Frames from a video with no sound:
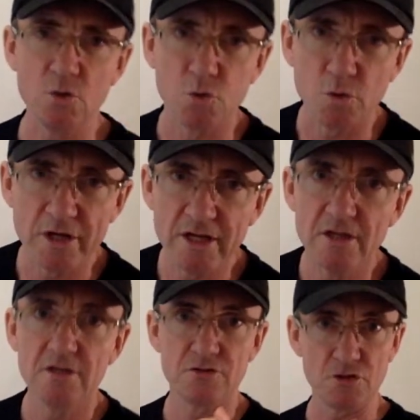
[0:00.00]

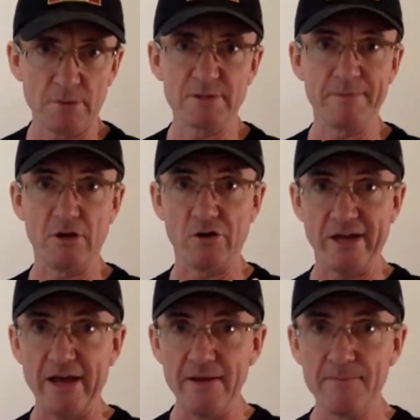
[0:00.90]
doing dropshipping,
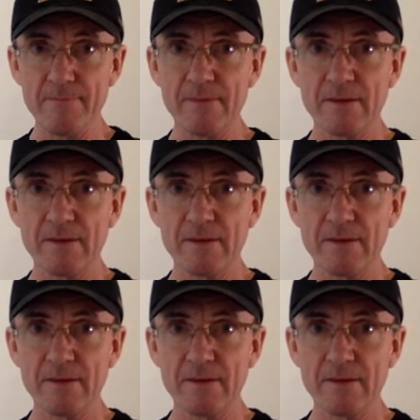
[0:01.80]
okay?